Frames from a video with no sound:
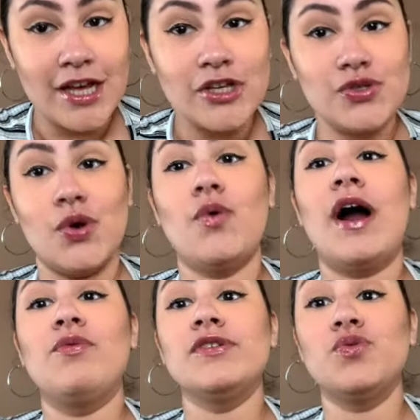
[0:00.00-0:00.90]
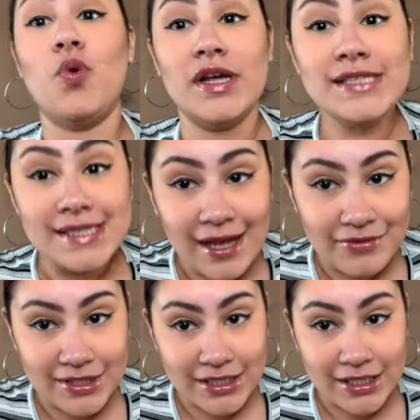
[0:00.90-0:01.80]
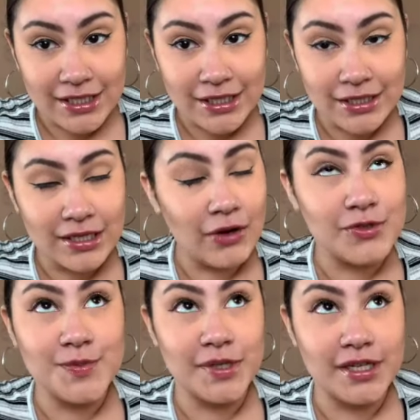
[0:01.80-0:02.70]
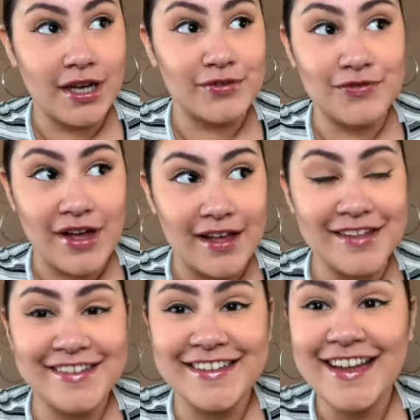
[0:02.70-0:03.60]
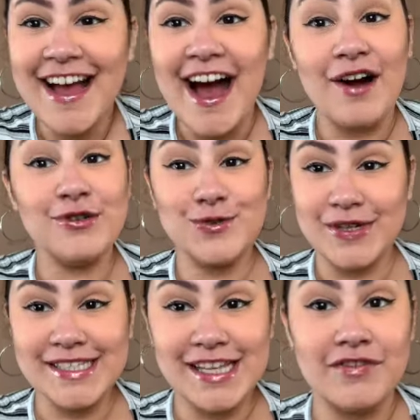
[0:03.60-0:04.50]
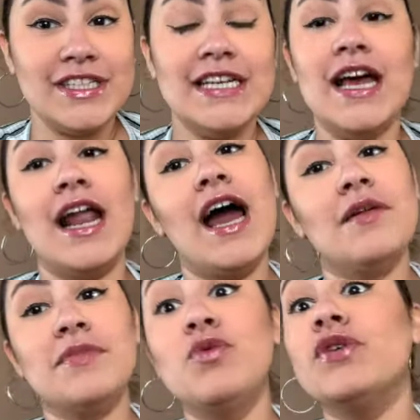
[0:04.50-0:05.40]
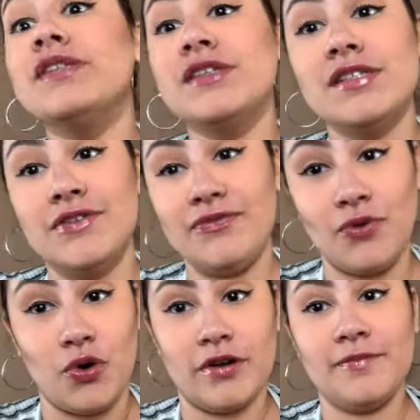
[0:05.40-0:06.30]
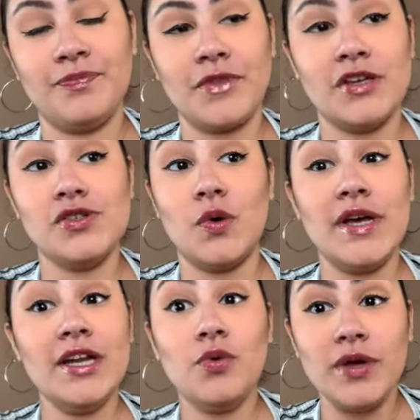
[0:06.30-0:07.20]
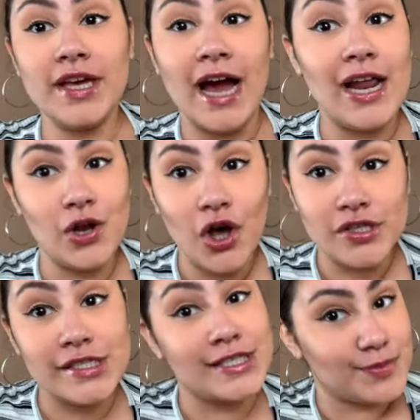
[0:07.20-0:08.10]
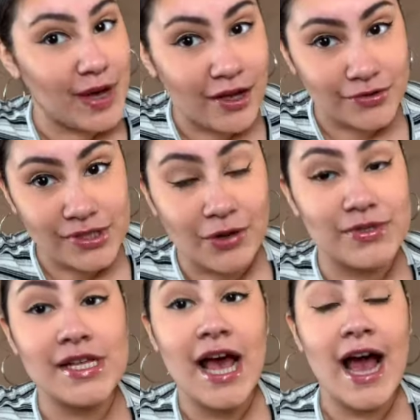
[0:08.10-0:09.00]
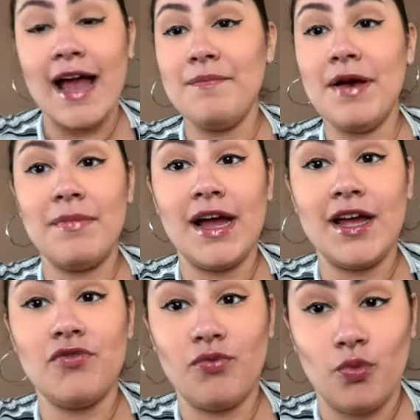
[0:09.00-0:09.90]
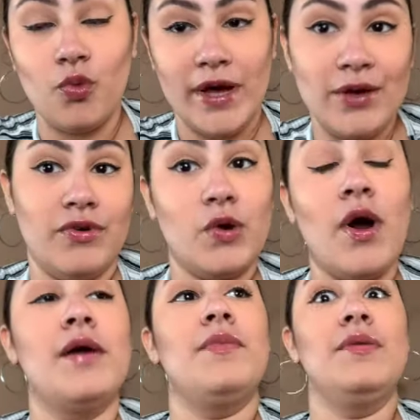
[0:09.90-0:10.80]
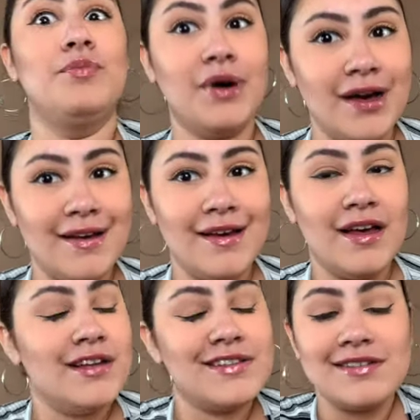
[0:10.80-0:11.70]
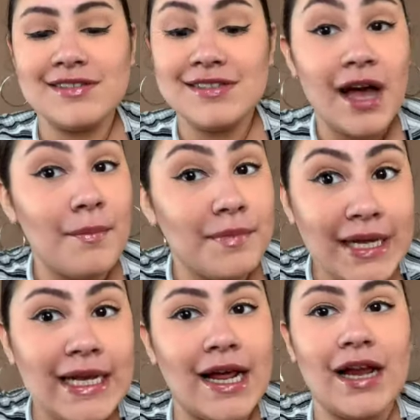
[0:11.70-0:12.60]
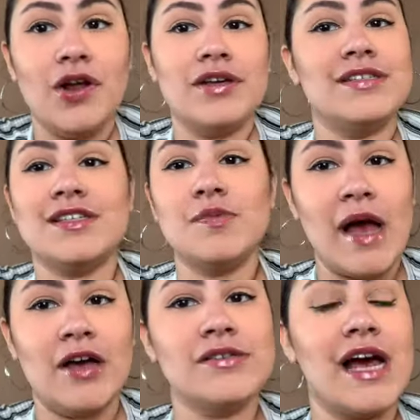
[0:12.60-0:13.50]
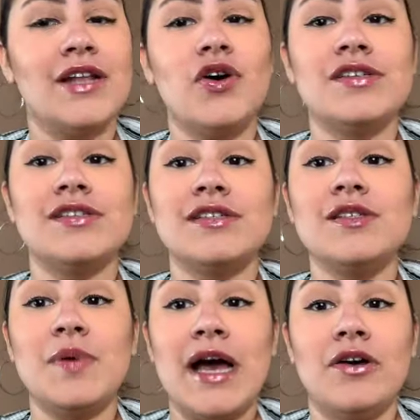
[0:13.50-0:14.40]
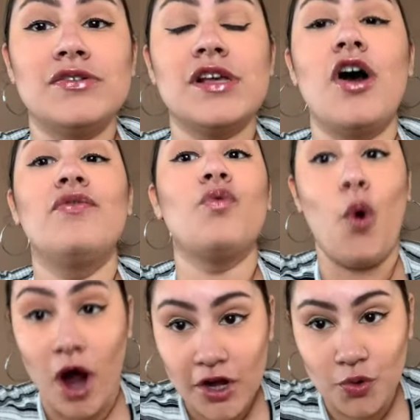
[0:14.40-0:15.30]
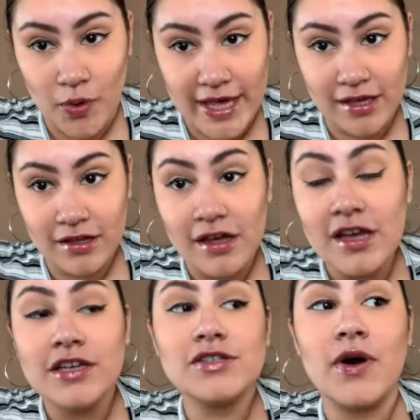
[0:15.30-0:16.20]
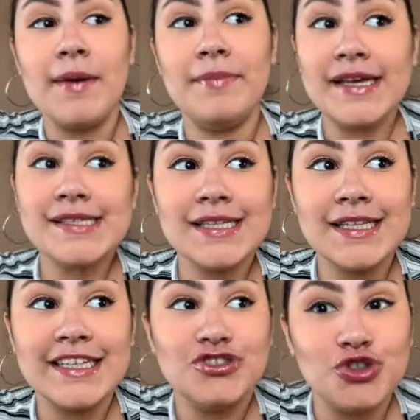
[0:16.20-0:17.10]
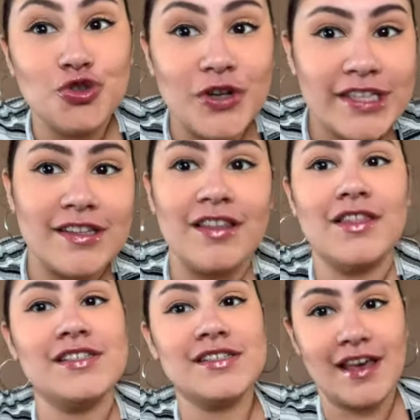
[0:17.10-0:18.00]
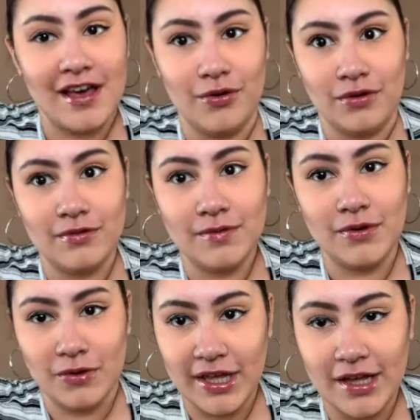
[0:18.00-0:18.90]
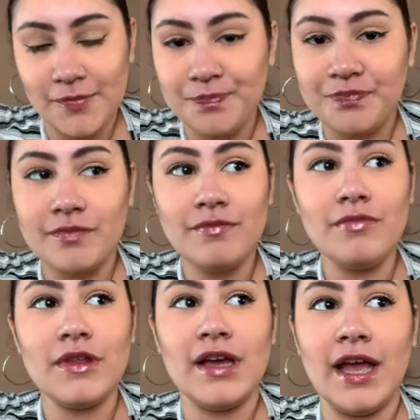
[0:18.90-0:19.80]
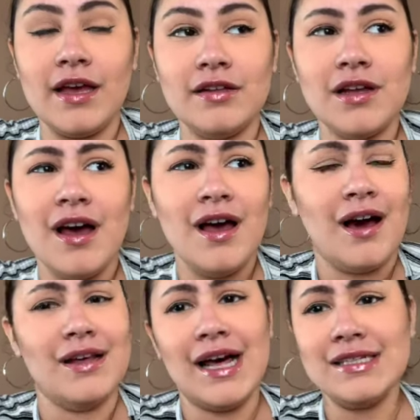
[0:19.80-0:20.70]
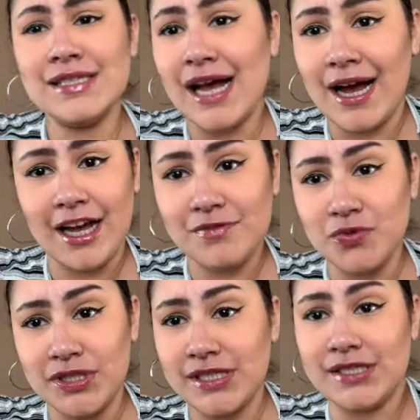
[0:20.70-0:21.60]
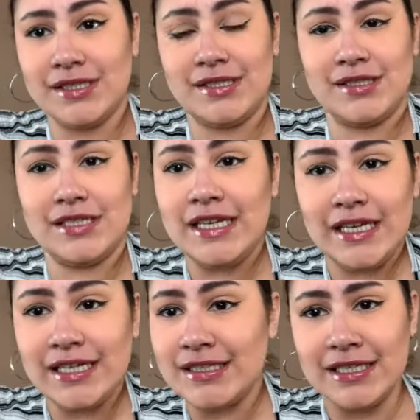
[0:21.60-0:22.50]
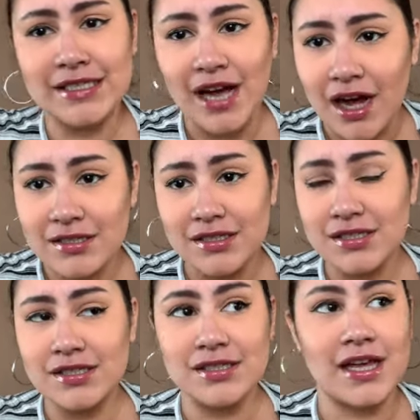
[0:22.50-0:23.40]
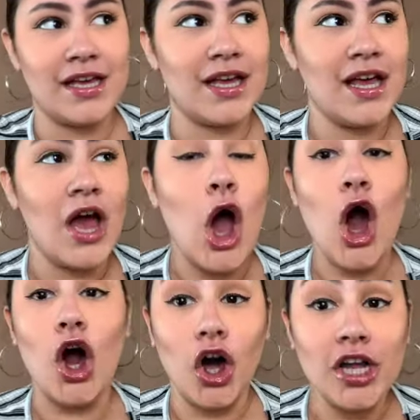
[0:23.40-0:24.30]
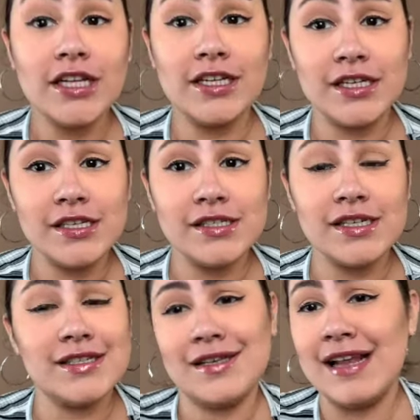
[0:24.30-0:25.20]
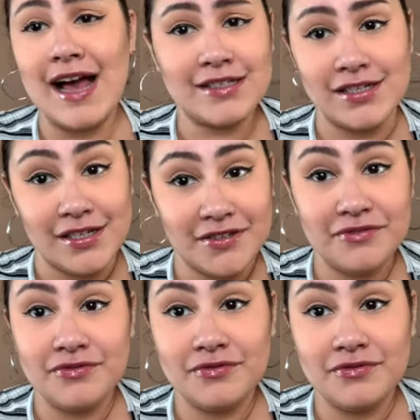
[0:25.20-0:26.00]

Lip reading: So I was 170. I was big. I was fat. I was 170 and I had to be 164. So in a week, I lost 6 pounds. I met my weight requirement, but that does not mean I lost 6 pounds. I lost 6 pounds of water weight. So I basically tricked the scale. Okay. And a lot of times with these tea detoxes, like all it is a laxative.